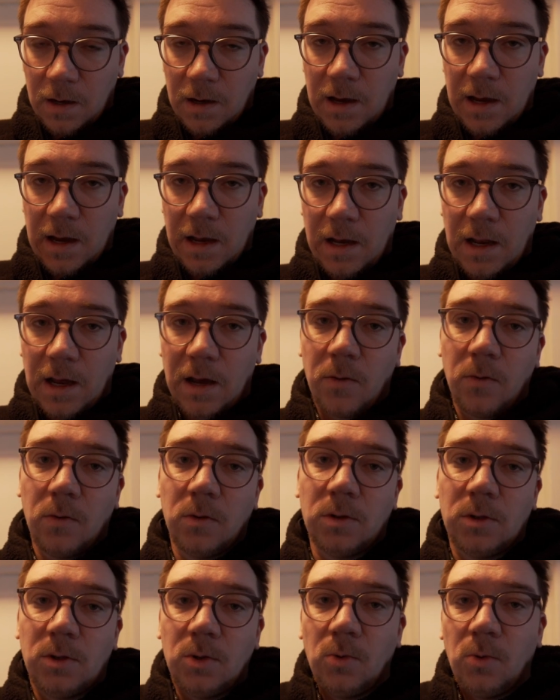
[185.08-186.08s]
And I
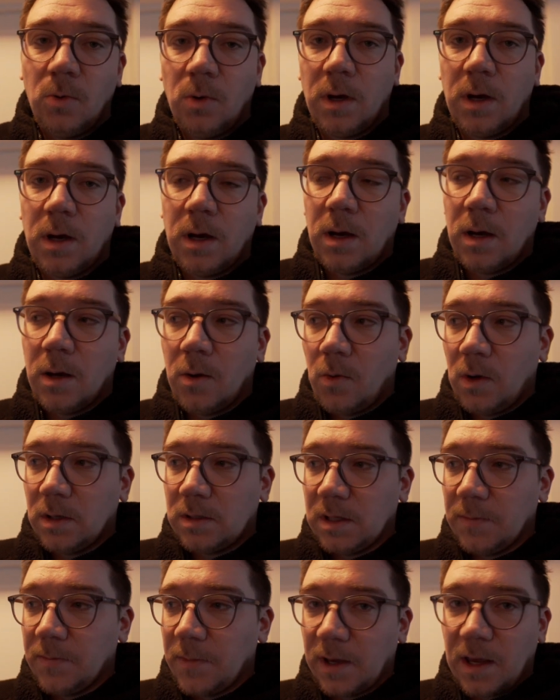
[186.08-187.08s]
will do
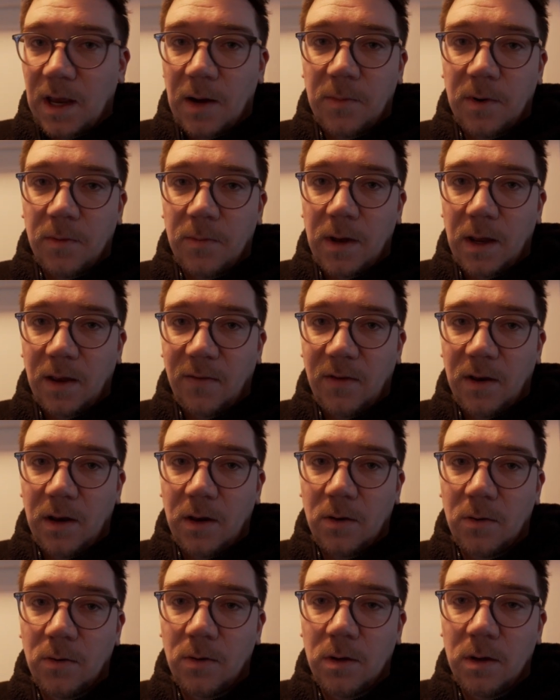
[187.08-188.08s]
what's in my camera bag
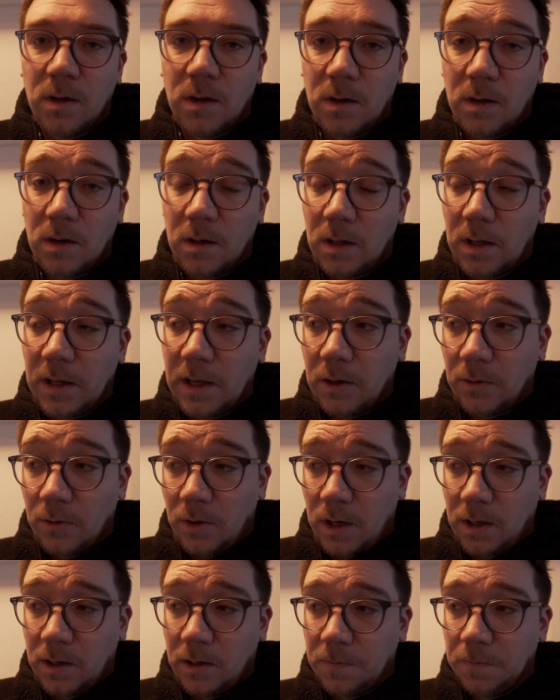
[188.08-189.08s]
video later
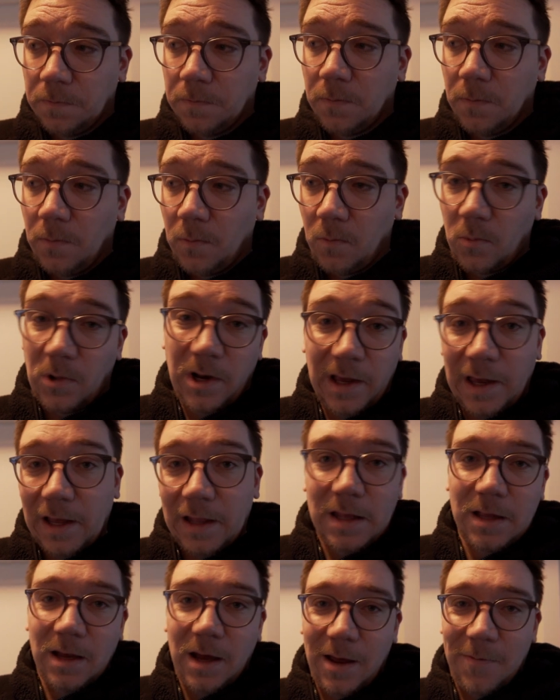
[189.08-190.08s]
on, when I
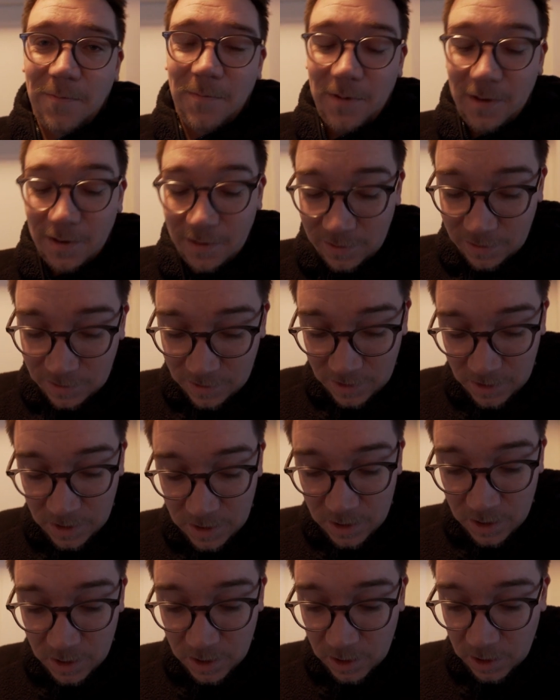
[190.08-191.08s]
get time.
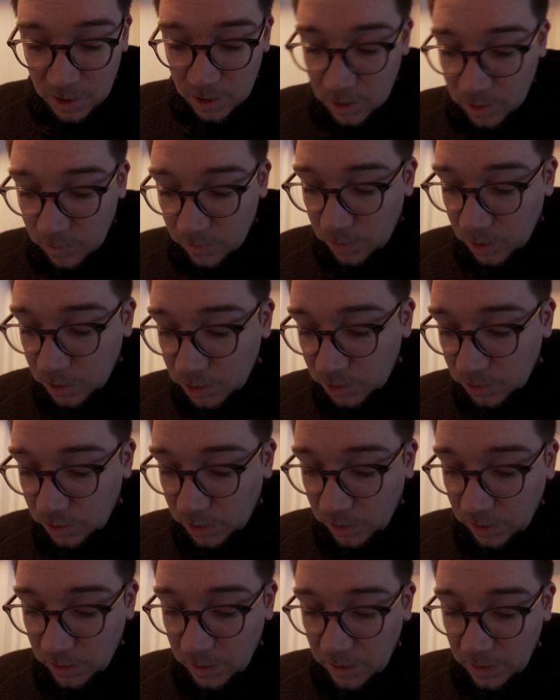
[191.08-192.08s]
But you
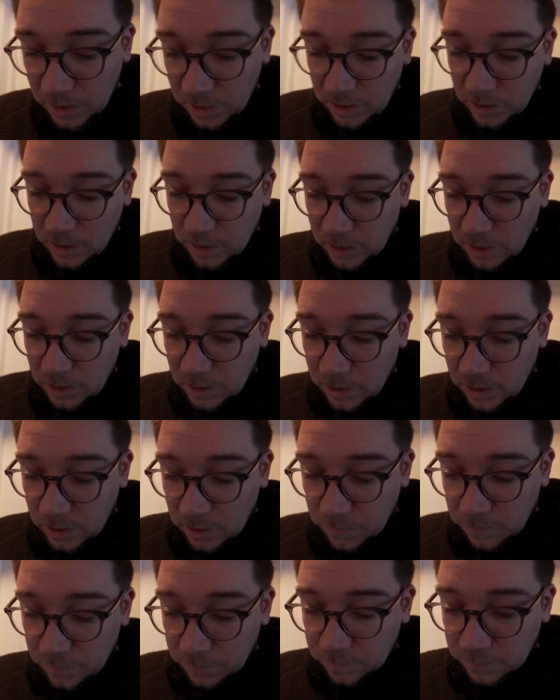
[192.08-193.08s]
can get
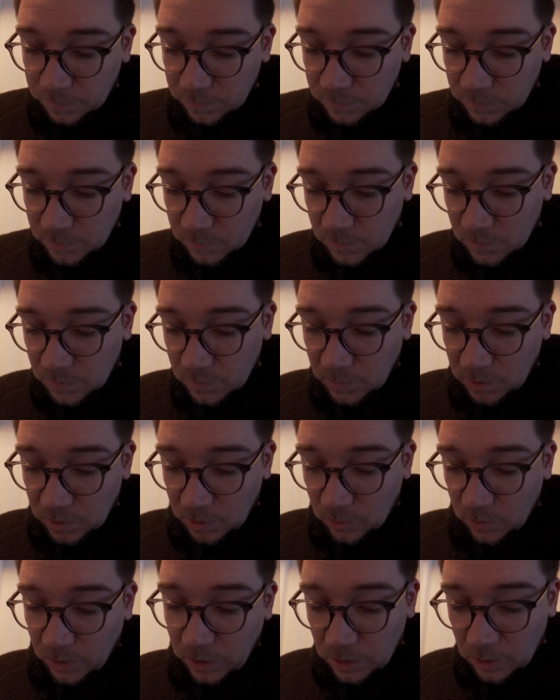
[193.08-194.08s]
a
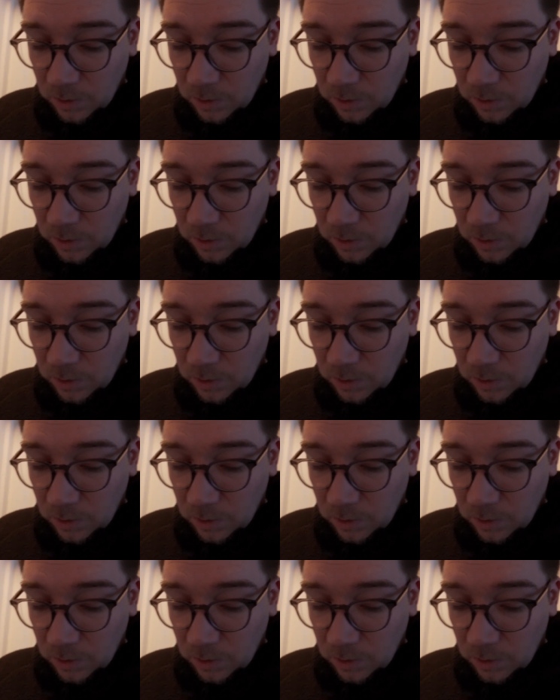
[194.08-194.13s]
quick